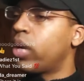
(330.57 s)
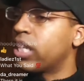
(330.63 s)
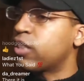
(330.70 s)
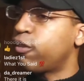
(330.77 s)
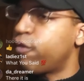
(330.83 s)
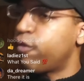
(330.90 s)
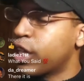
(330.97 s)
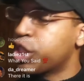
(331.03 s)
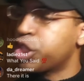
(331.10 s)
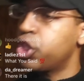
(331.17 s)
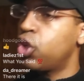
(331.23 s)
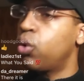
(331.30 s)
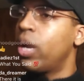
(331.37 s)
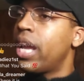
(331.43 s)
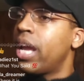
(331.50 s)
is
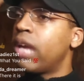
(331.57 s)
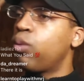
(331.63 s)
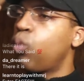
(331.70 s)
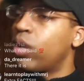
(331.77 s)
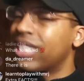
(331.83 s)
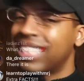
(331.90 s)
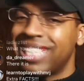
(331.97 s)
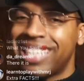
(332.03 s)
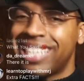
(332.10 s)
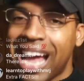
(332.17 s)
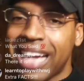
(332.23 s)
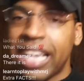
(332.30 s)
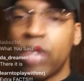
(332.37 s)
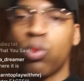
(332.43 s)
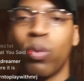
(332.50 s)
fictional and what is
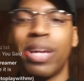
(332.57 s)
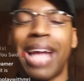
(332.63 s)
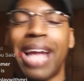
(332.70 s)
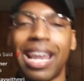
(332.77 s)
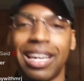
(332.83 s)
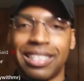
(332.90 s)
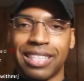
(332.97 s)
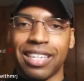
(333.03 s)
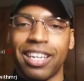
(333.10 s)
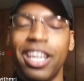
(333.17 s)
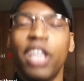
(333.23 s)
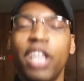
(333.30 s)
not in reality.